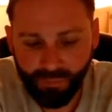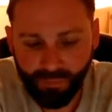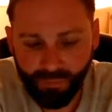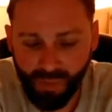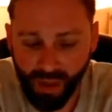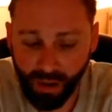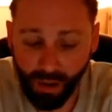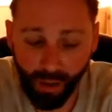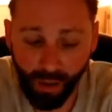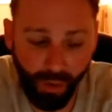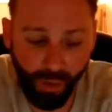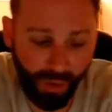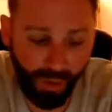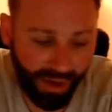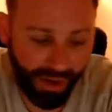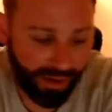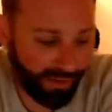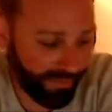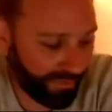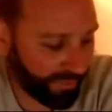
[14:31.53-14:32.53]
Oh, I've
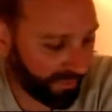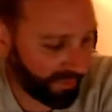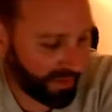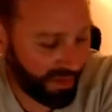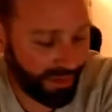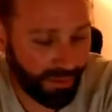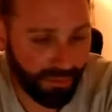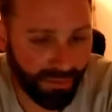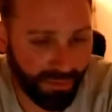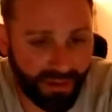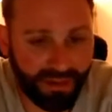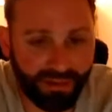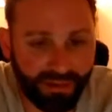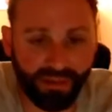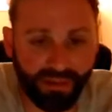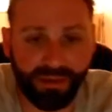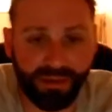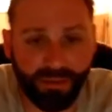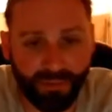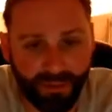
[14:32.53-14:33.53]
seen it many
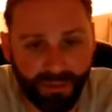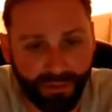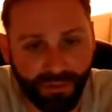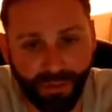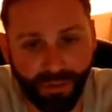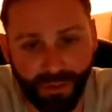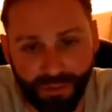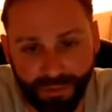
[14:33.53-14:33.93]
times at shows.